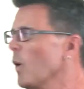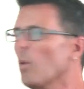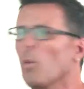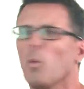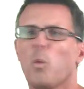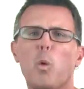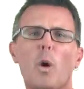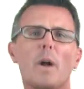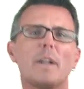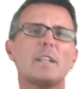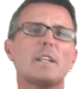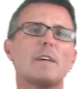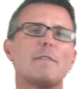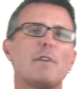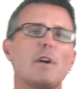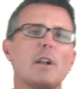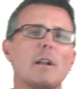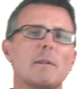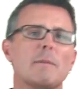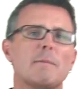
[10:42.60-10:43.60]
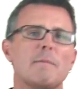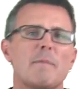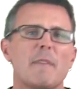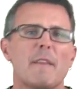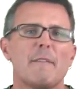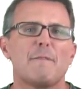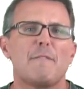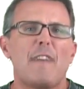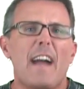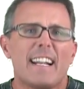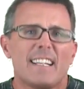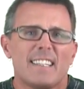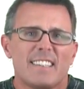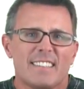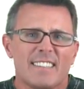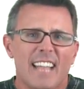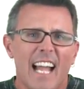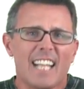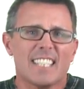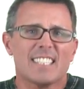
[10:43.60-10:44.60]
Wonderful!
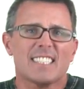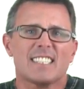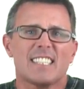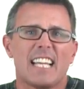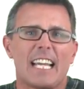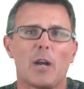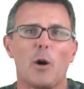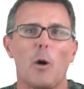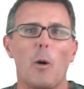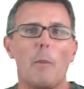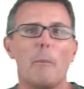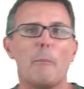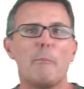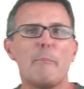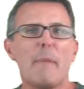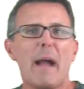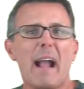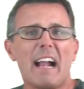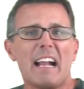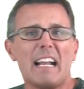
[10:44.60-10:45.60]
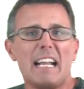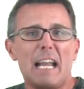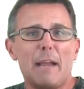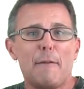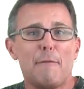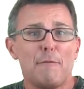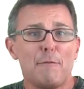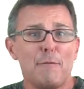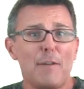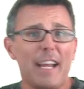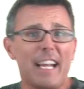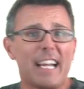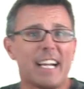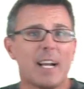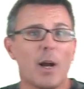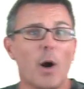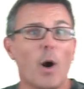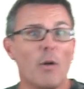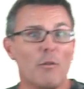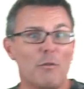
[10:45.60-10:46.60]
Fantastico! Magnifique!
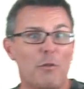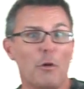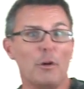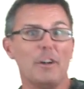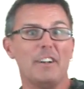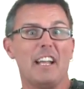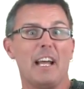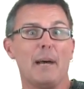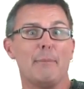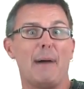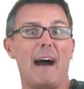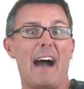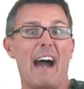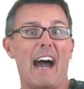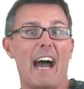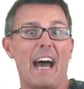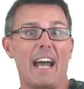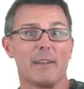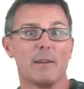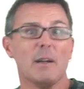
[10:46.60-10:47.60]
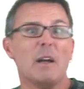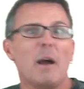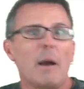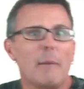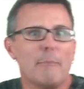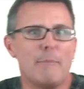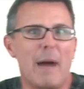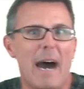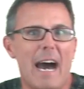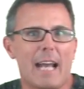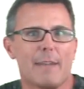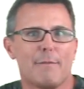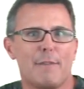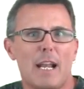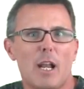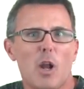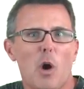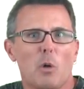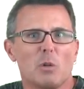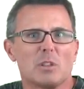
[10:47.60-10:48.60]
Wunderbar!
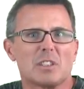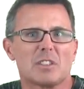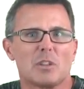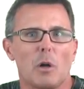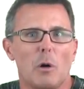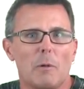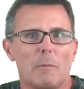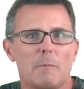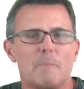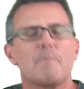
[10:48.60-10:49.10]
Marveloso!